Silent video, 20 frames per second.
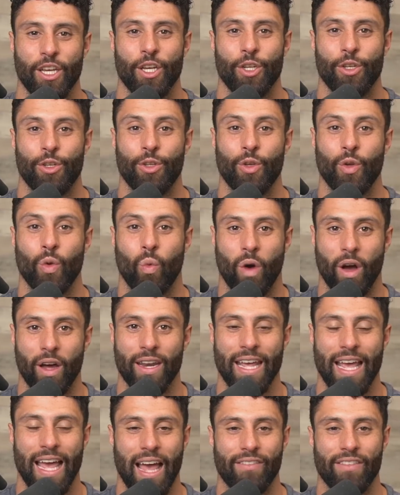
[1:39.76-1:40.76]
Do you want
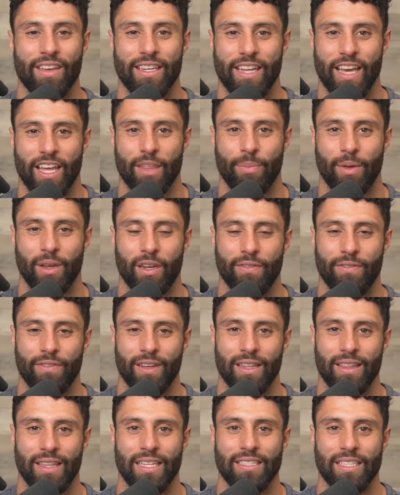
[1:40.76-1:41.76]
to have a death
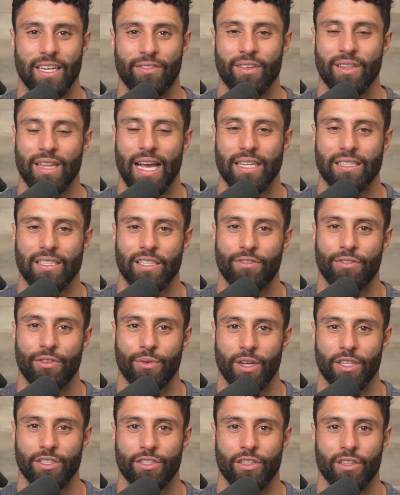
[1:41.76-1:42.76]
benefit that's everlasting for the
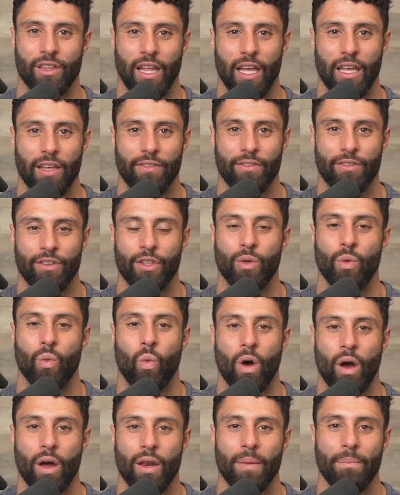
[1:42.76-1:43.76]
rest of your life? Do you
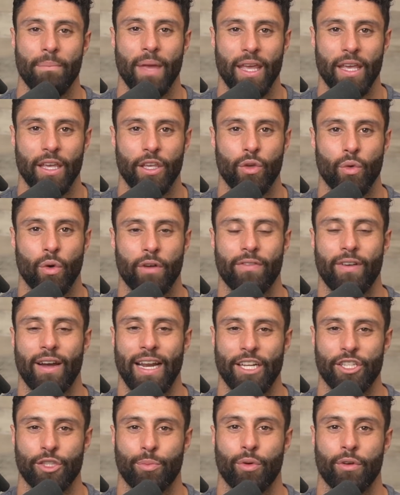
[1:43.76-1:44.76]
want to make your
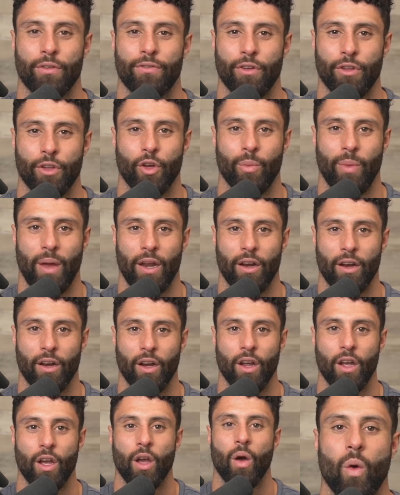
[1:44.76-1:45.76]
financial portfolio better?
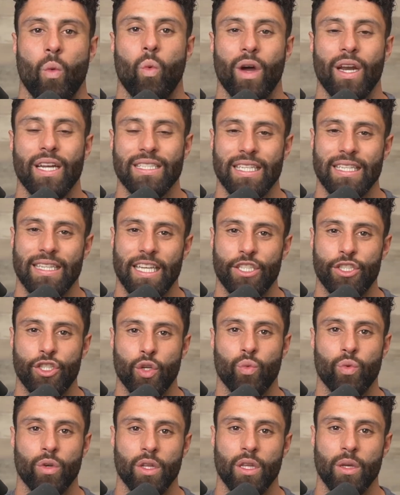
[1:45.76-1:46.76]
What is it that you
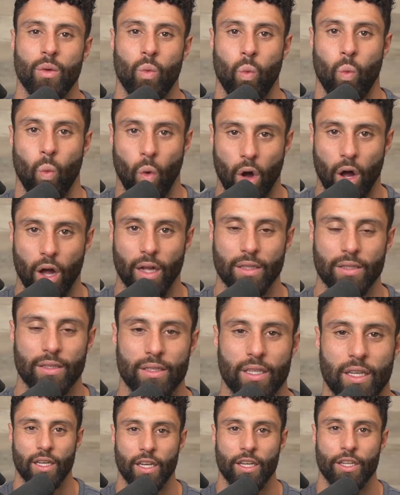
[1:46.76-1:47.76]
really
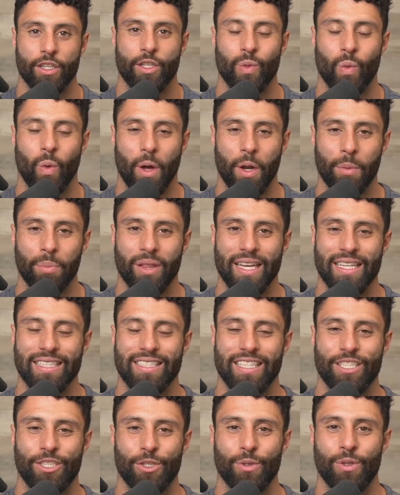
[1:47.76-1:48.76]
want? Do you want a place
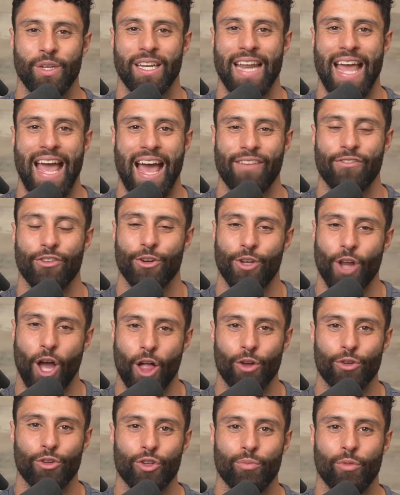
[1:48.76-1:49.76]
that you can have your
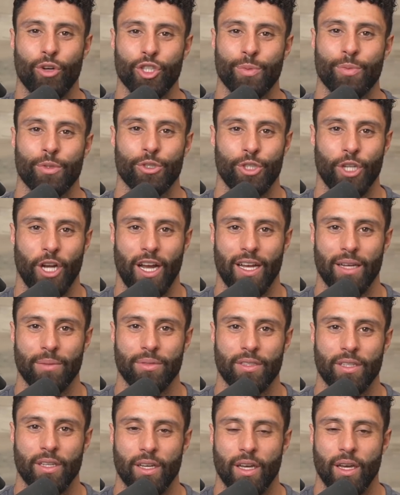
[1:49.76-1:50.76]
dollar do multiple
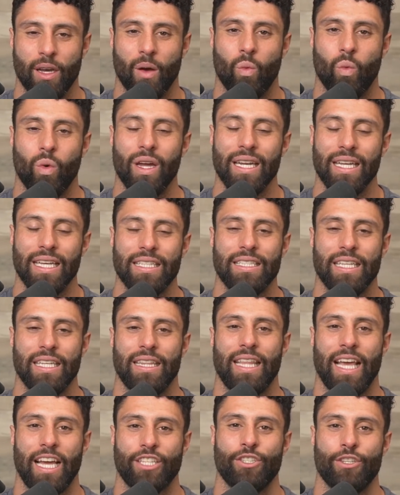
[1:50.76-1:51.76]
jobs? What is it
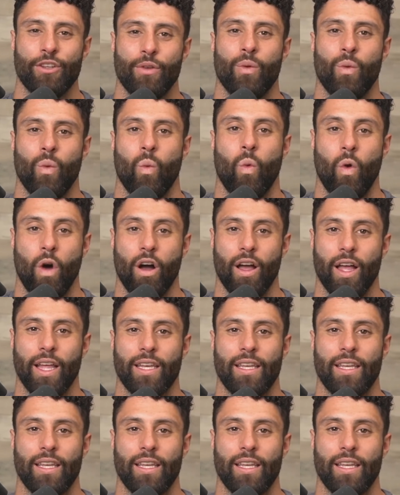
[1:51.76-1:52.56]
that you want?